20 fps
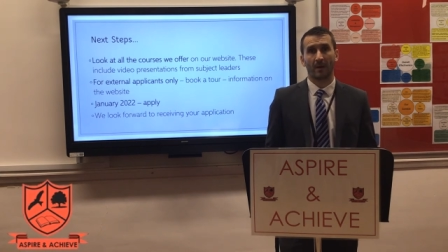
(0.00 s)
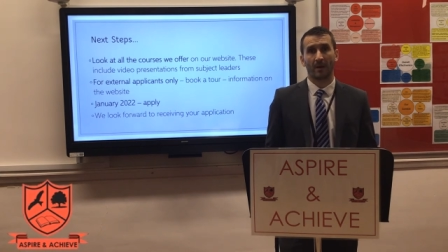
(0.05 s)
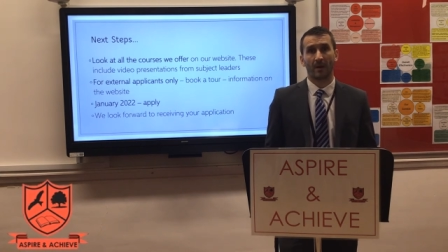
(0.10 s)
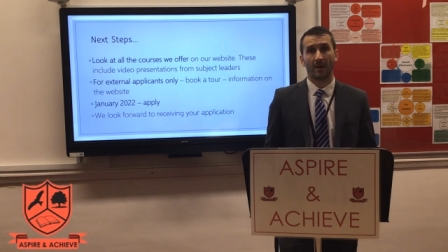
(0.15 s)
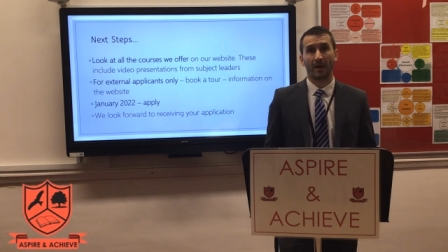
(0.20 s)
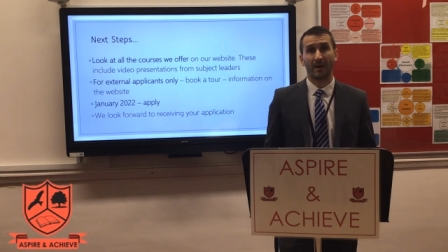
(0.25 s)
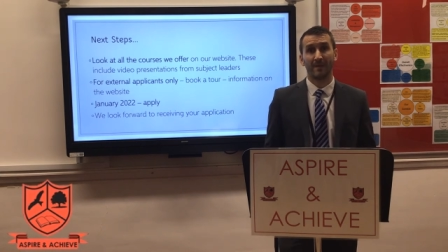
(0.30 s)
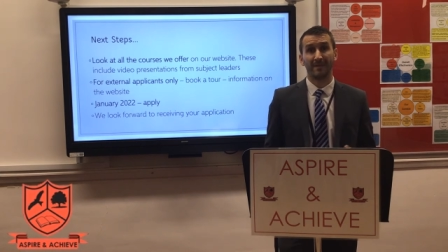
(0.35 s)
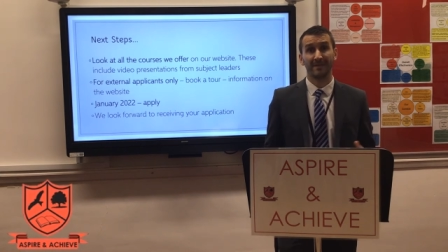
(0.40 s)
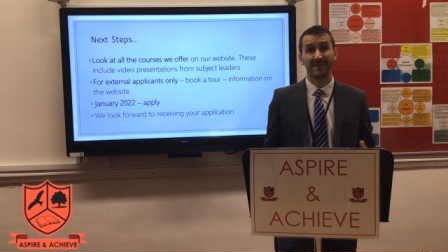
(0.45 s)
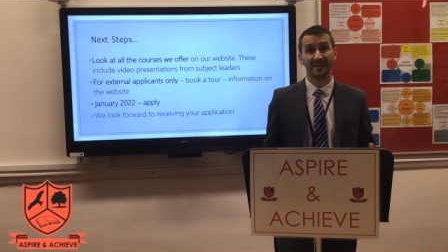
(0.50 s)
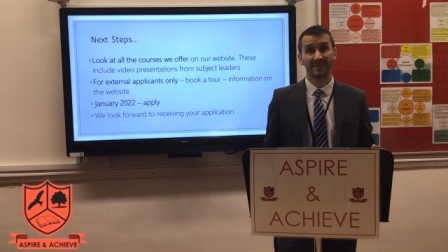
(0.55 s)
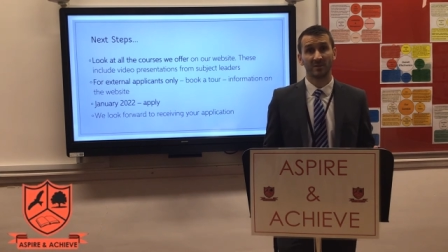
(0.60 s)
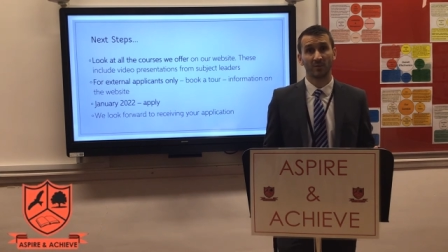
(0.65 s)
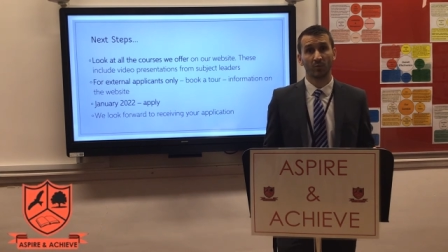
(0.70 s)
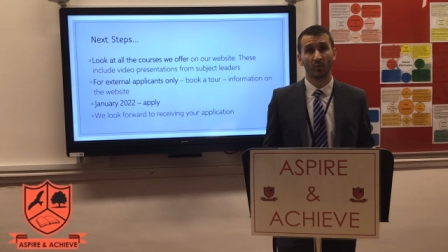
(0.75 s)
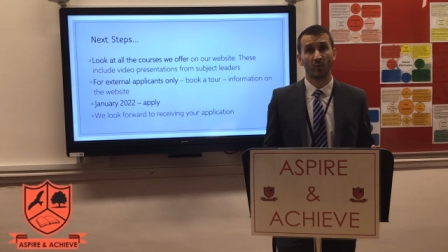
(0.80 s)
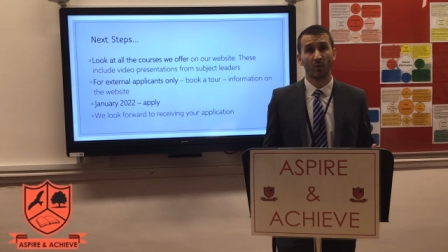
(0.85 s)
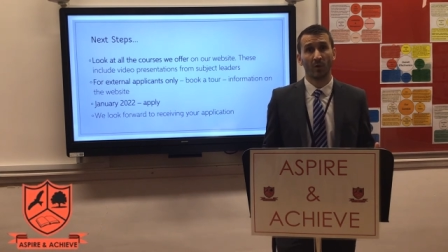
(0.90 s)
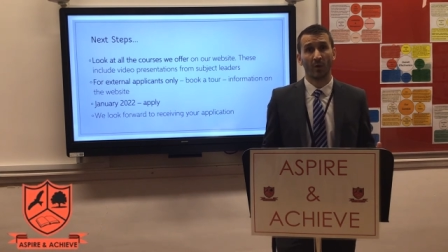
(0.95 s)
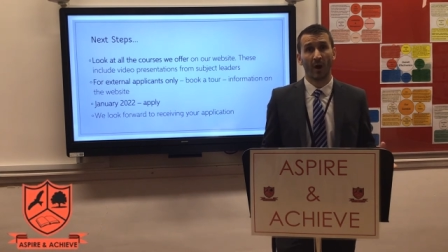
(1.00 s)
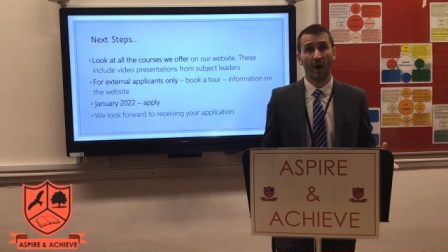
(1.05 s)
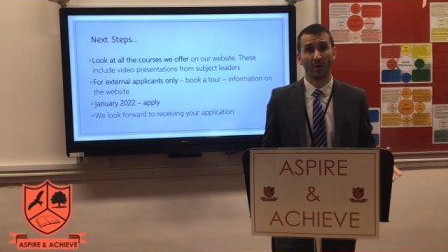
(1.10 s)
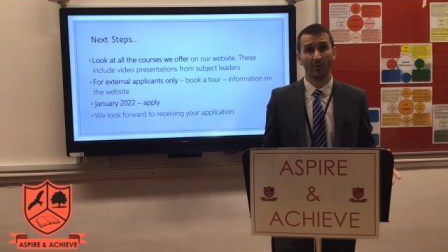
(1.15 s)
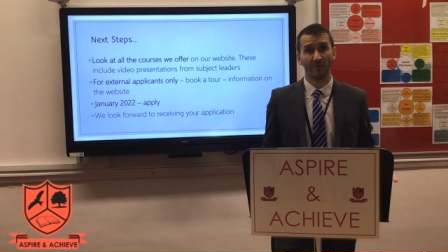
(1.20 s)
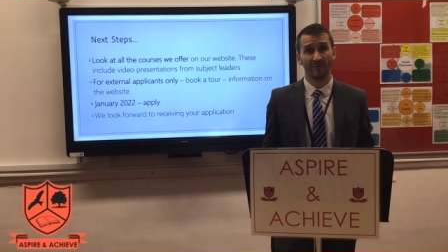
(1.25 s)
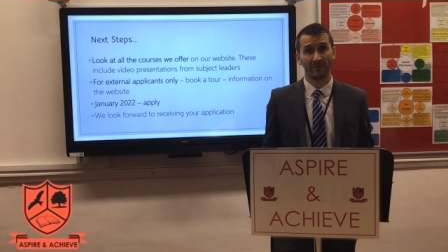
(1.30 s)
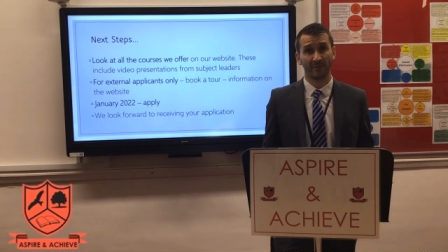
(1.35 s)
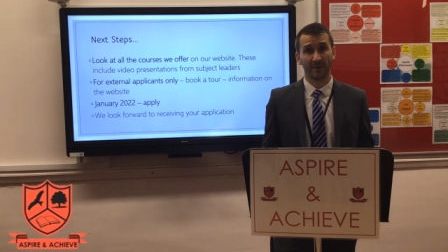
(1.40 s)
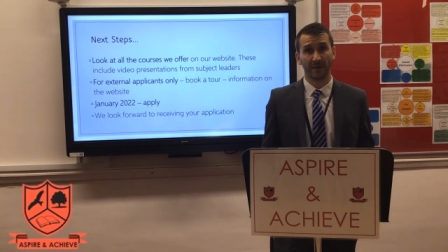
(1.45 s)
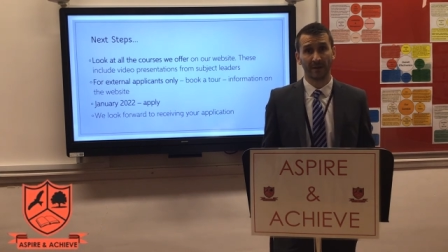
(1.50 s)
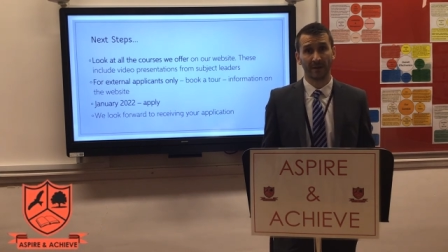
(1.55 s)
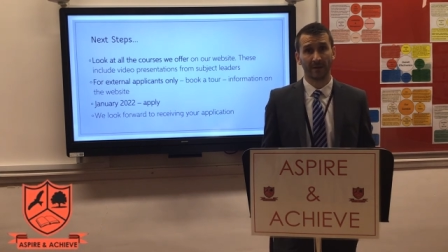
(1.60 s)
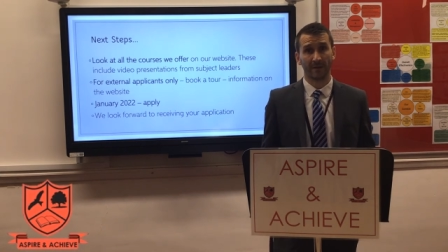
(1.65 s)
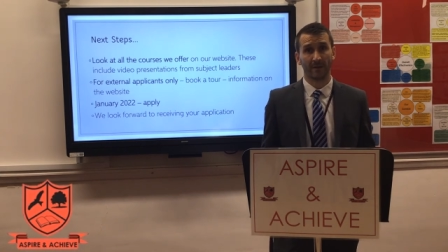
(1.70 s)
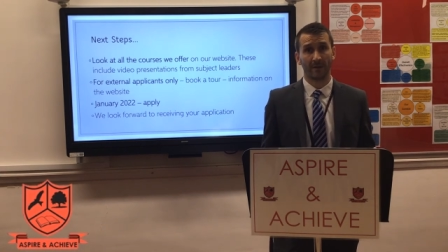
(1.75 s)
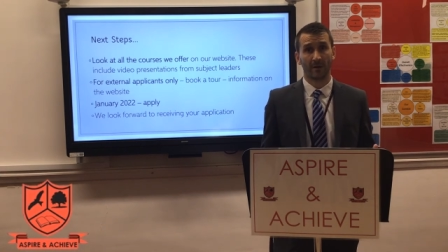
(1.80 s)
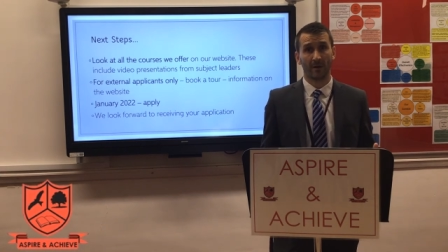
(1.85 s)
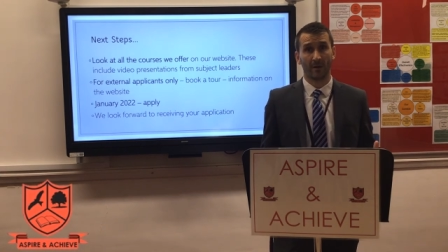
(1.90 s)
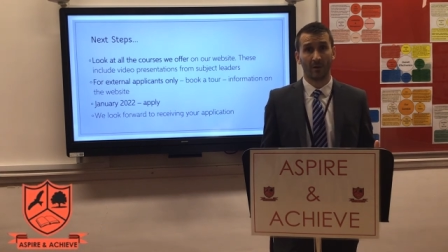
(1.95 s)
And this will hopefully,
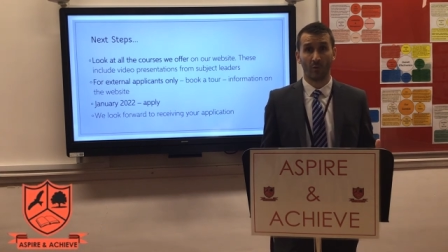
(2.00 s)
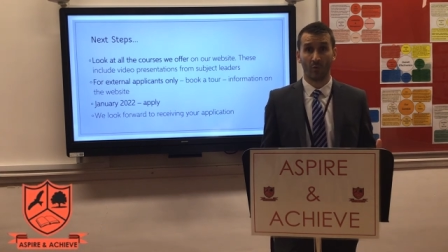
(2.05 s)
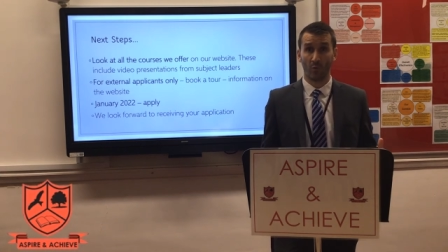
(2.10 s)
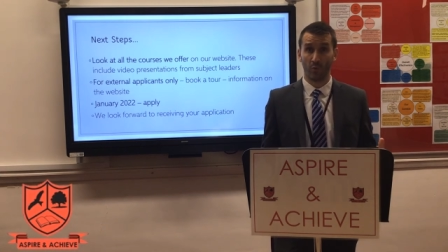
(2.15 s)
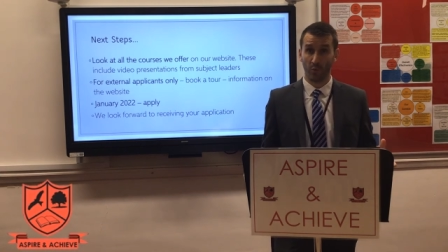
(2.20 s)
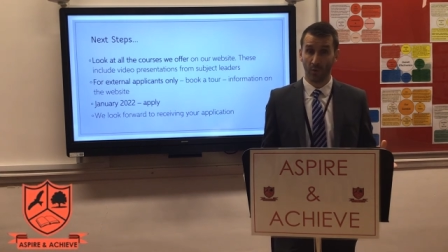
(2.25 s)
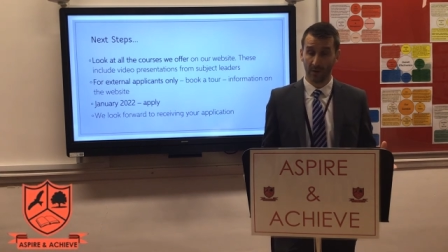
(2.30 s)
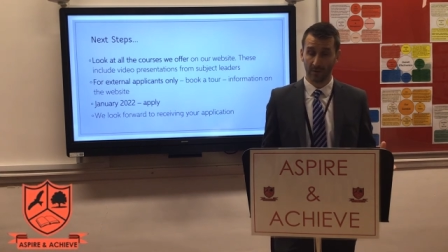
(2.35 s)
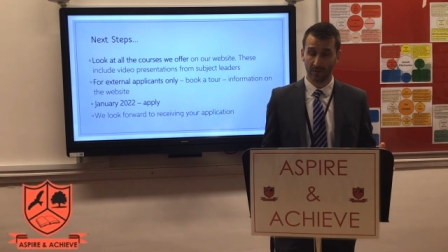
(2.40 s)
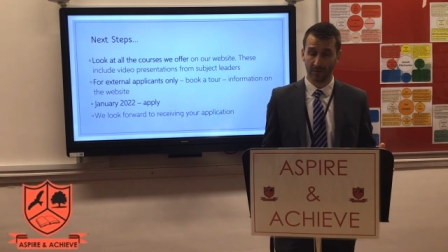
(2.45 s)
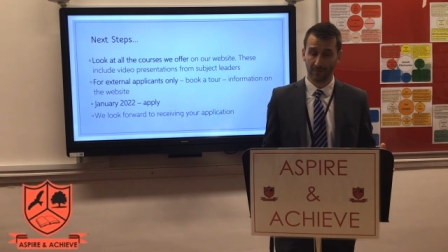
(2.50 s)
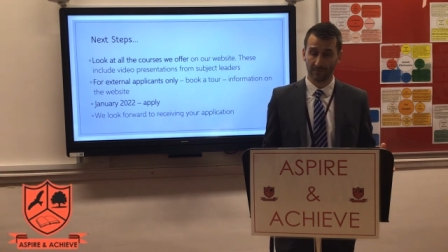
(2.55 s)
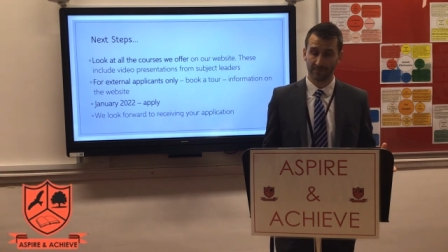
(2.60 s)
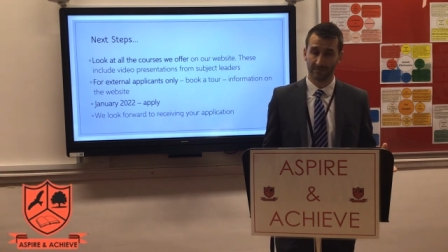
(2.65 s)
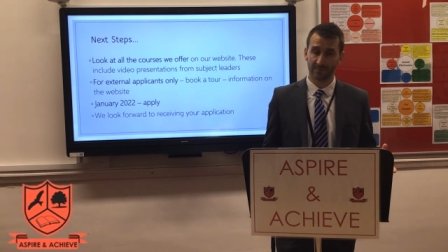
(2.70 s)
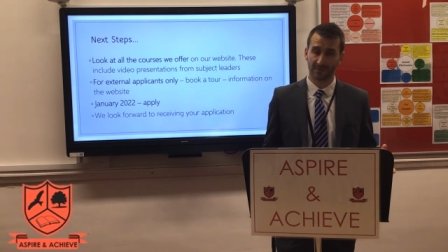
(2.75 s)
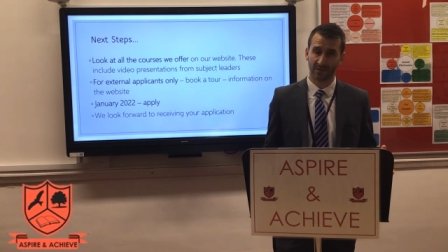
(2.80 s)
or will